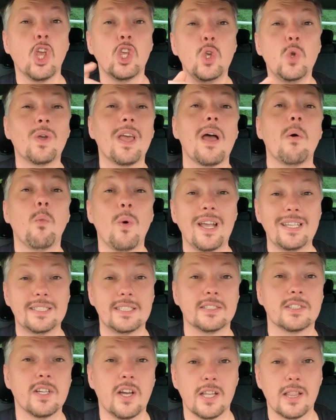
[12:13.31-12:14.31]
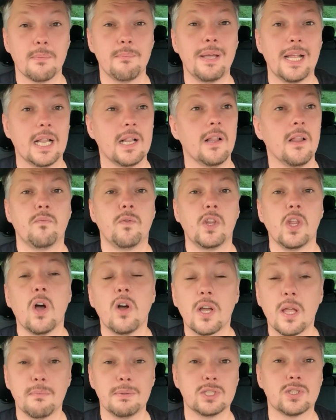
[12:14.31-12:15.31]
you can wait inside the middle for the
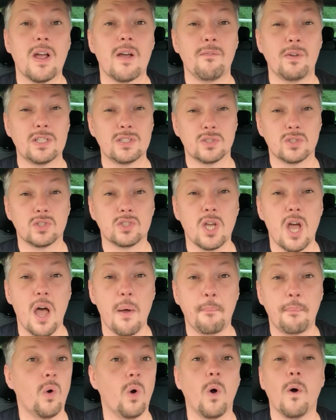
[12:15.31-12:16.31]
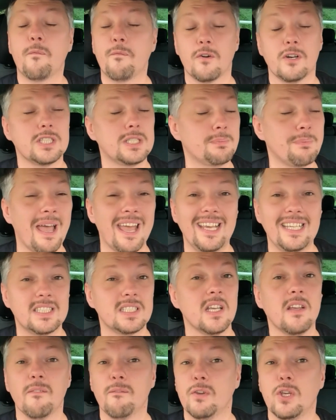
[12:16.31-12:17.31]
oncoming traffic to stop or for a
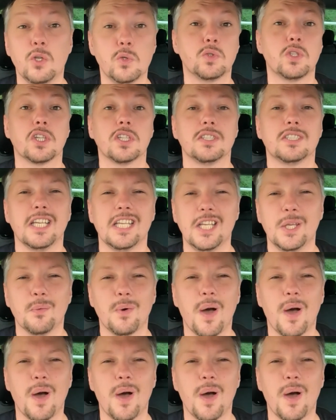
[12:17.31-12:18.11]
space for you to continue